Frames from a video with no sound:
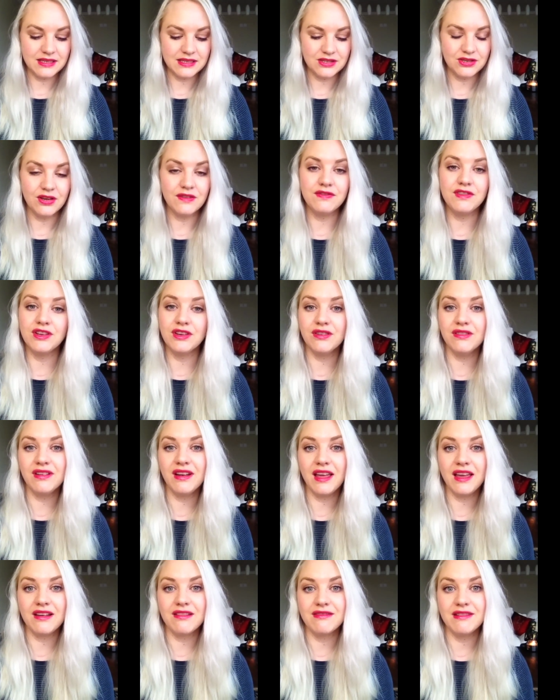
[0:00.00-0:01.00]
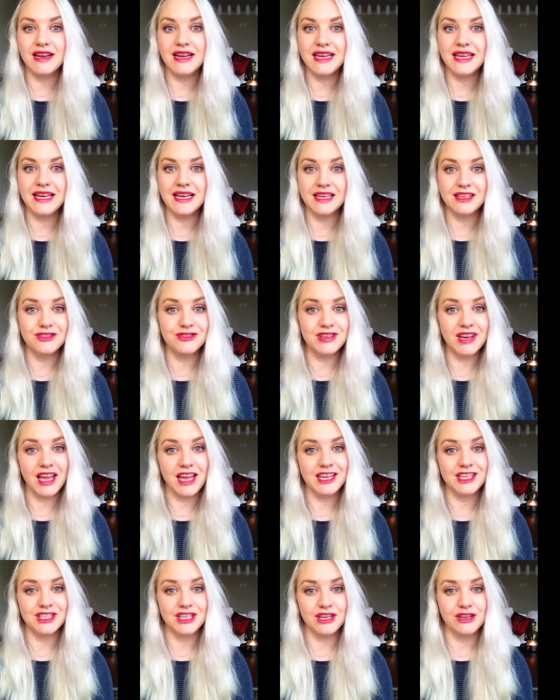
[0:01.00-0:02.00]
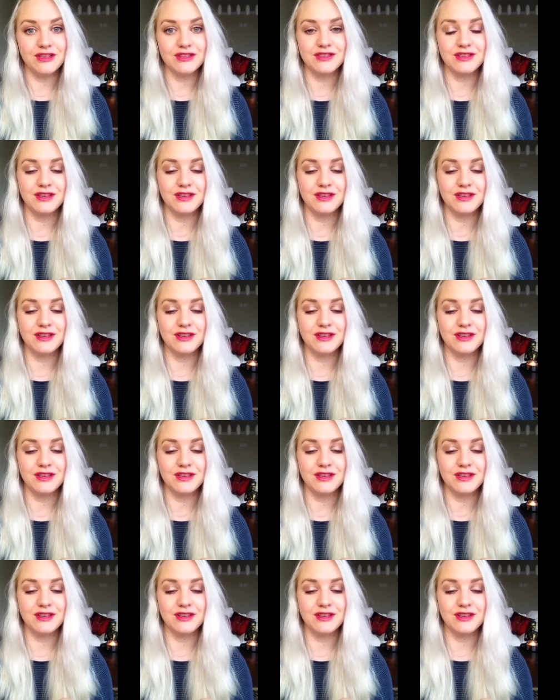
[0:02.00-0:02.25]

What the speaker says: So if you don't like really glittery eyeshadows,